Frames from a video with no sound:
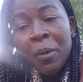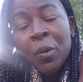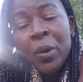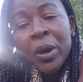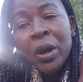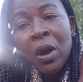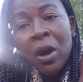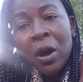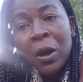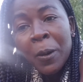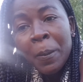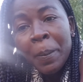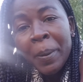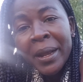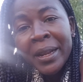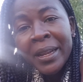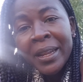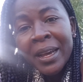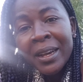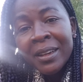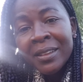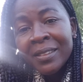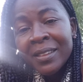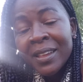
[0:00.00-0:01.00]
we all pay
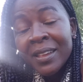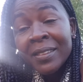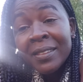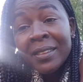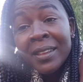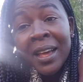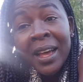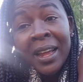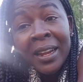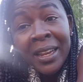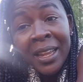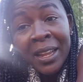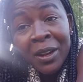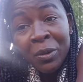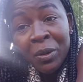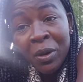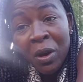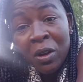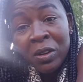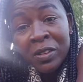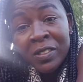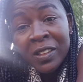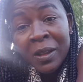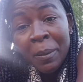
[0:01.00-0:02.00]
taxes, and then we
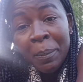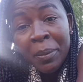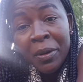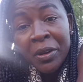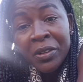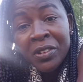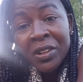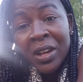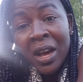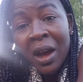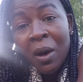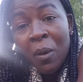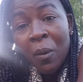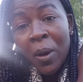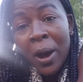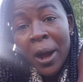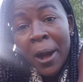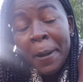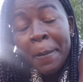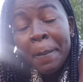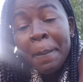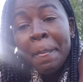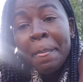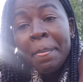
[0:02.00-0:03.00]
all support our